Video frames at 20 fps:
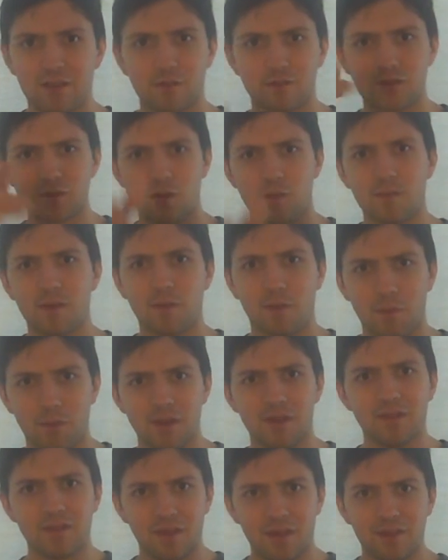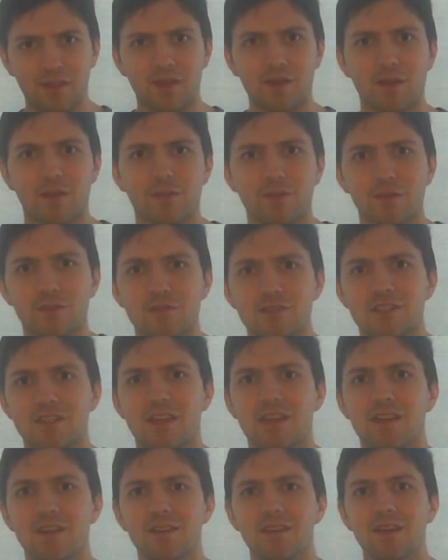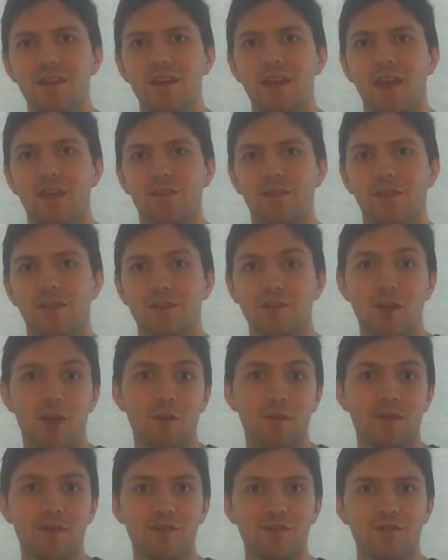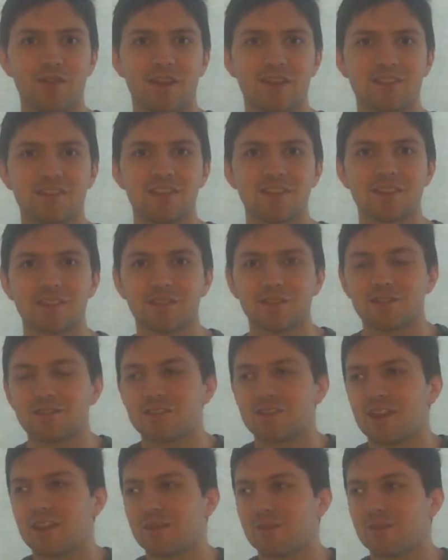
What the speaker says: There was a whole bit when I went there on Thursday, and they're like, no, we don't do vaccines on Thursday.